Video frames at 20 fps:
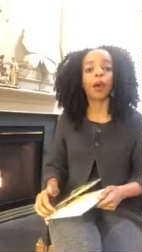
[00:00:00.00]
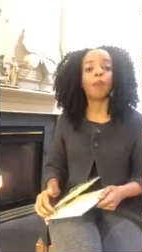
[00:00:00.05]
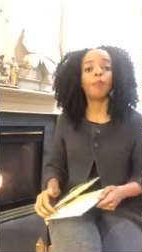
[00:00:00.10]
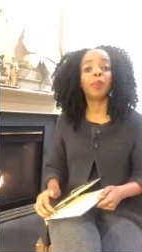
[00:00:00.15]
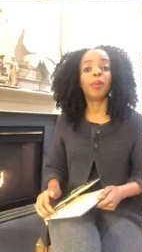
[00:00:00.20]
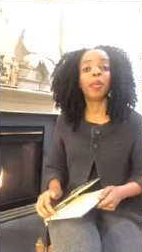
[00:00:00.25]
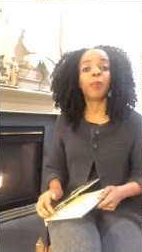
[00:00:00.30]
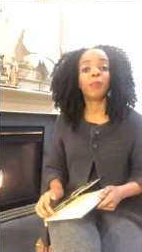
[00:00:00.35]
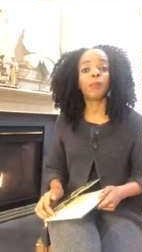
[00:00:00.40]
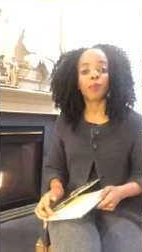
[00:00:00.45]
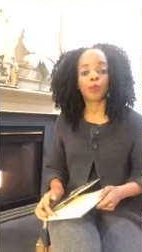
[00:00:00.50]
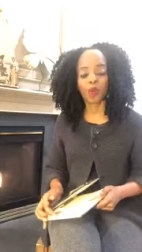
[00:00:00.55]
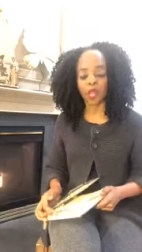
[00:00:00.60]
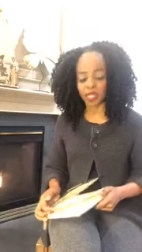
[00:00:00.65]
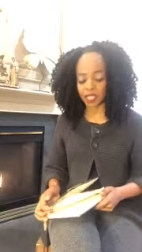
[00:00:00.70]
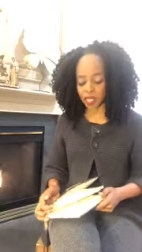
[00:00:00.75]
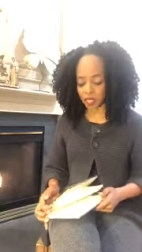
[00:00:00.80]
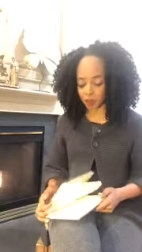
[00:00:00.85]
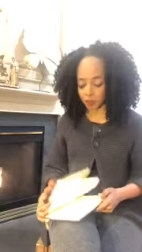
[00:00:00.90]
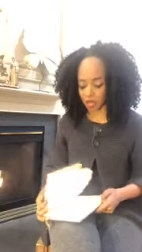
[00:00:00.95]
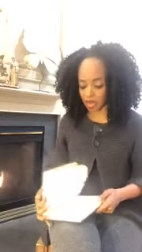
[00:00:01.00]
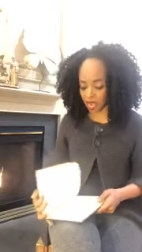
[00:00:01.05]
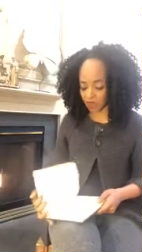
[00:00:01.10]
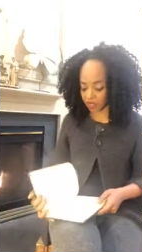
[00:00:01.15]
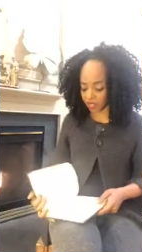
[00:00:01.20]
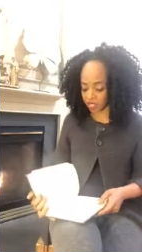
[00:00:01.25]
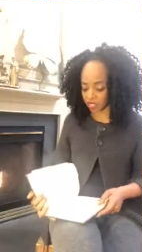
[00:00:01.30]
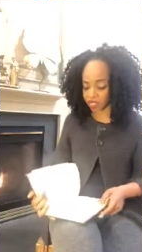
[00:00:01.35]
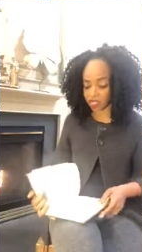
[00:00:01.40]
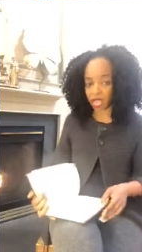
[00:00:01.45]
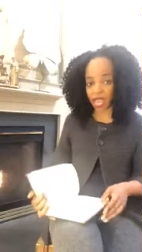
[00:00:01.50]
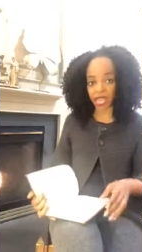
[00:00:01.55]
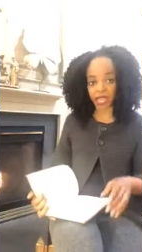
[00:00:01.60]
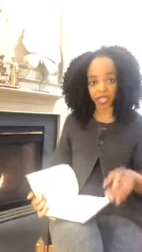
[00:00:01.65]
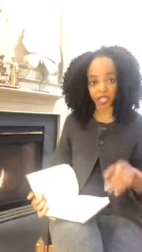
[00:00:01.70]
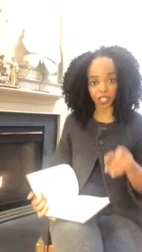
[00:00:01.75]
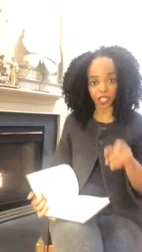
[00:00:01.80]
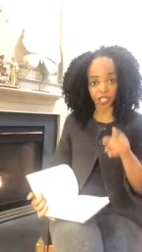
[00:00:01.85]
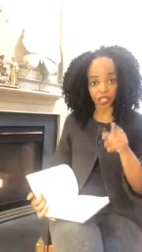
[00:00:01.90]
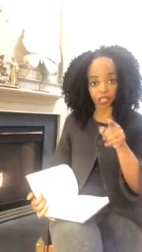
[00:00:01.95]
be present, but I've
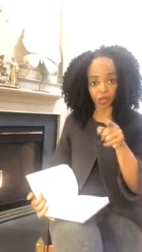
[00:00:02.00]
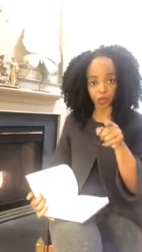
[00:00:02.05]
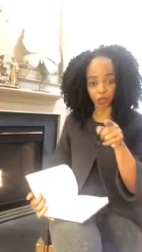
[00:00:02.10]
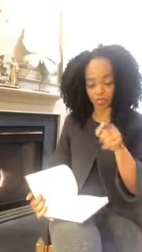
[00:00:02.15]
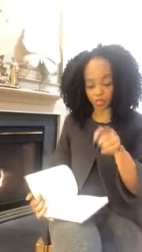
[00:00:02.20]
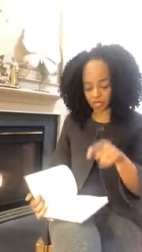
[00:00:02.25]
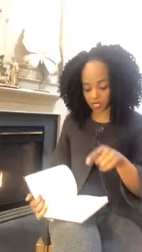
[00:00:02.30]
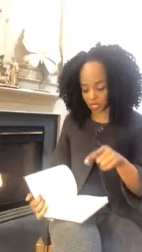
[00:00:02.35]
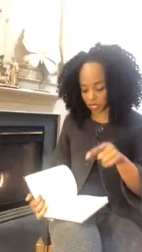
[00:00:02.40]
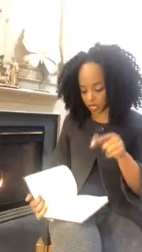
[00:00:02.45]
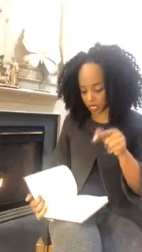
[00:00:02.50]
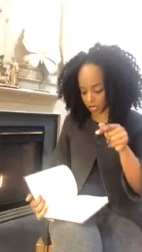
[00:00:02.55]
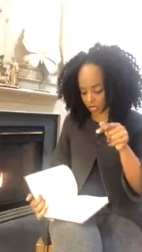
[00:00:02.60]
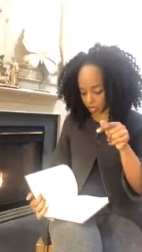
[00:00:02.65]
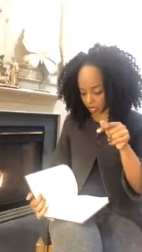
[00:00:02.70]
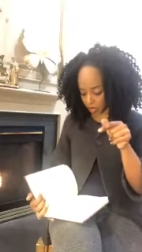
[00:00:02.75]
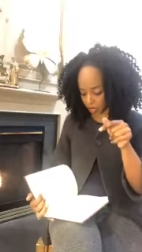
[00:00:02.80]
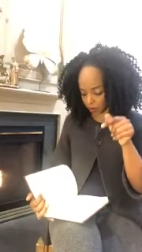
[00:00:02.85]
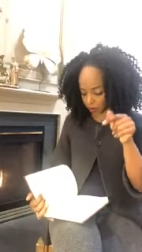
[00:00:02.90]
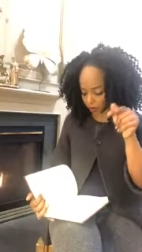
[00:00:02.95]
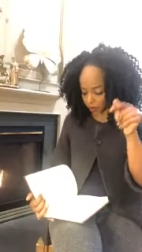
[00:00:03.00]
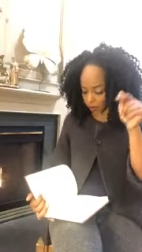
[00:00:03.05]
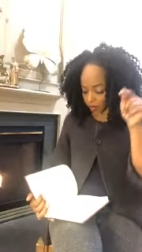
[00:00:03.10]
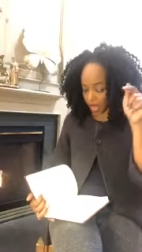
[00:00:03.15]
decided, and you'll see